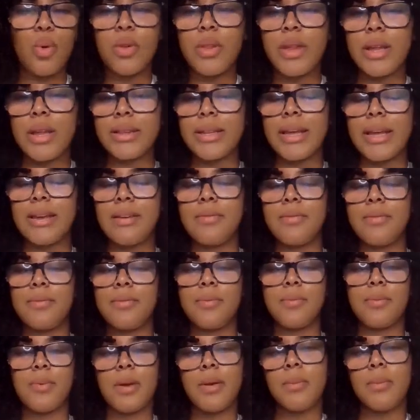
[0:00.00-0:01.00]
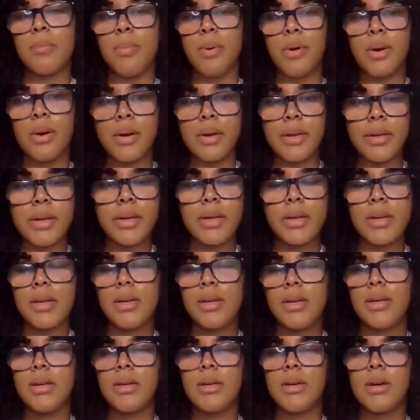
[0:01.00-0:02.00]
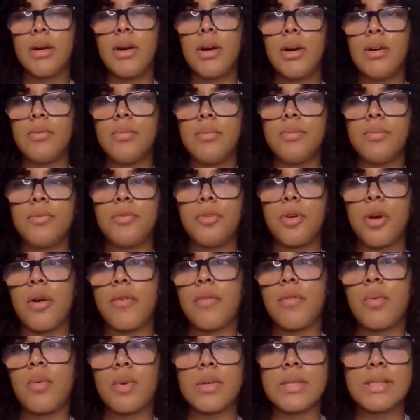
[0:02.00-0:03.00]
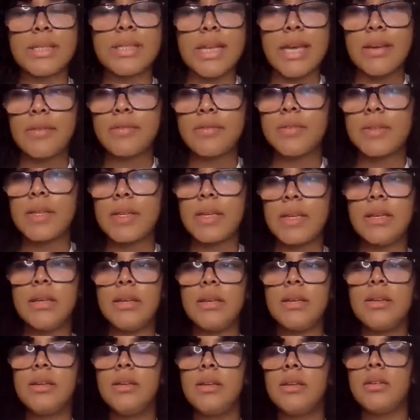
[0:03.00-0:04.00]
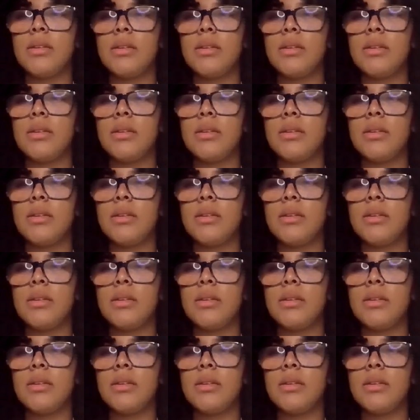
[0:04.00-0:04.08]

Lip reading: that they've input for everyone's safety.